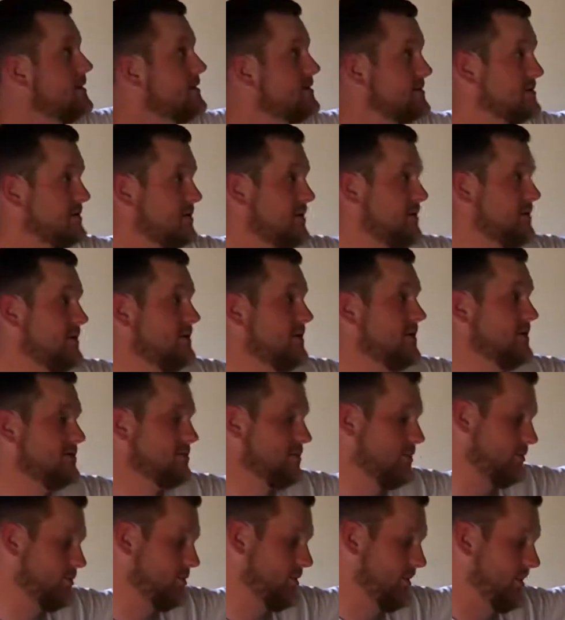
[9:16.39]
So that's
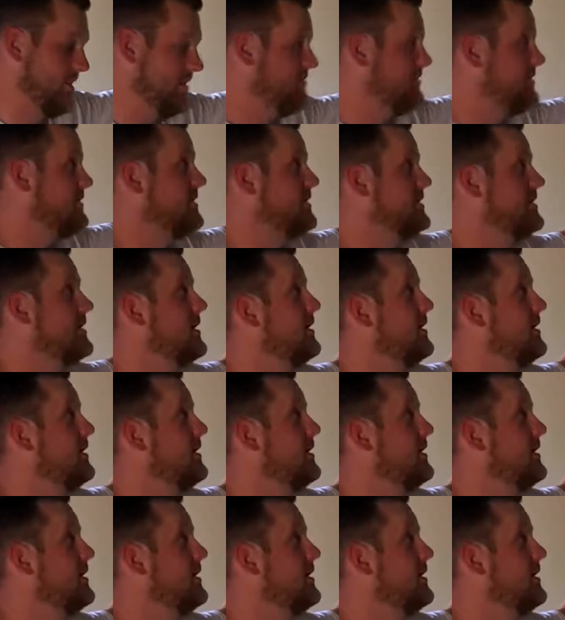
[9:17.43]
where we're putting everything